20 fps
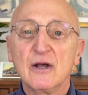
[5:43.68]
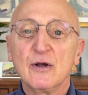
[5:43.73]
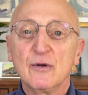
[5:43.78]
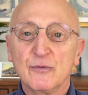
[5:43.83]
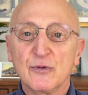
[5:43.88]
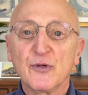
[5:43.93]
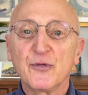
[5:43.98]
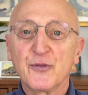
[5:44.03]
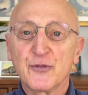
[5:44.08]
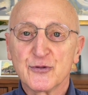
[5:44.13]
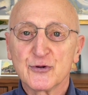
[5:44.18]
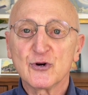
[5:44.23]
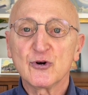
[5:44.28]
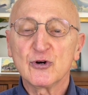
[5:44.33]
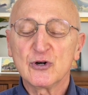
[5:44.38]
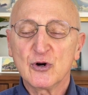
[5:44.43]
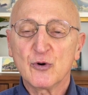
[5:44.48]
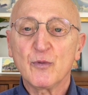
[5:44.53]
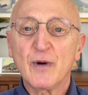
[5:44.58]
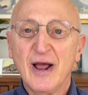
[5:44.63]
The third,
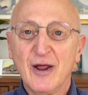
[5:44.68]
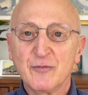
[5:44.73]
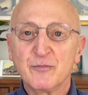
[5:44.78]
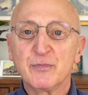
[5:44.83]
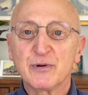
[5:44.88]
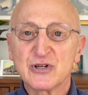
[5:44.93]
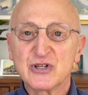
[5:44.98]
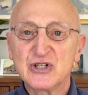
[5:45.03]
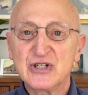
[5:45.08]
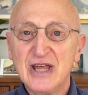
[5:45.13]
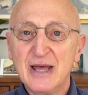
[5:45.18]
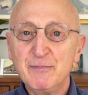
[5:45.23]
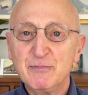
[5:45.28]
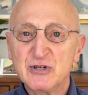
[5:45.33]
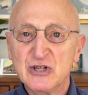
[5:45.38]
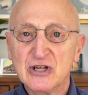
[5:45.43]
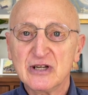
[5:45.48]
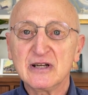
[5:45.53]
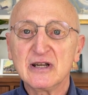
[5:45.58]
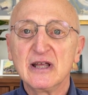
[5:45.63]
around
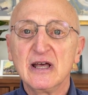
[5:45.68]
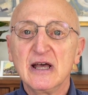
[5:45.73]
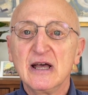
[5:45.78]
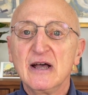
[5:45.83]
perception,